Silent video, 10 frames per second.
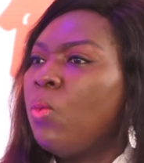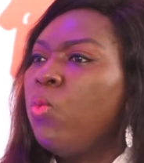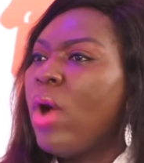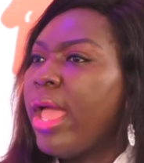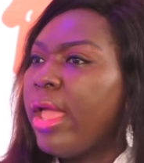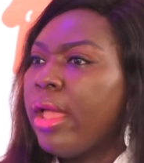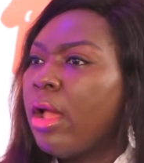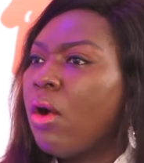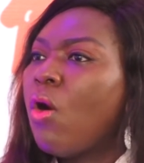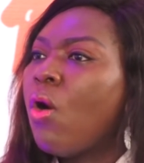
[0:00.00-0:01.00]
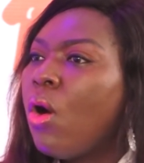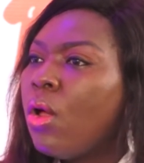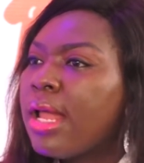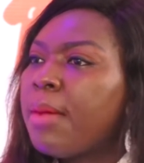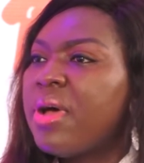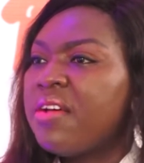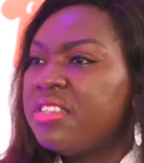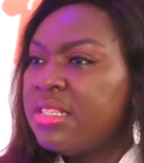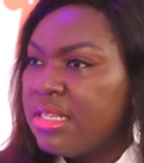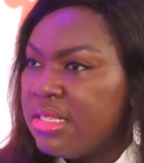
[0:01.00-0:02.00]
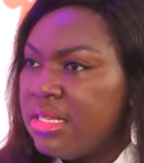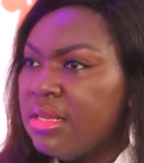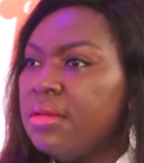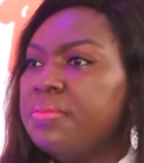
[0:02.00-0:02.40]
were all above 60.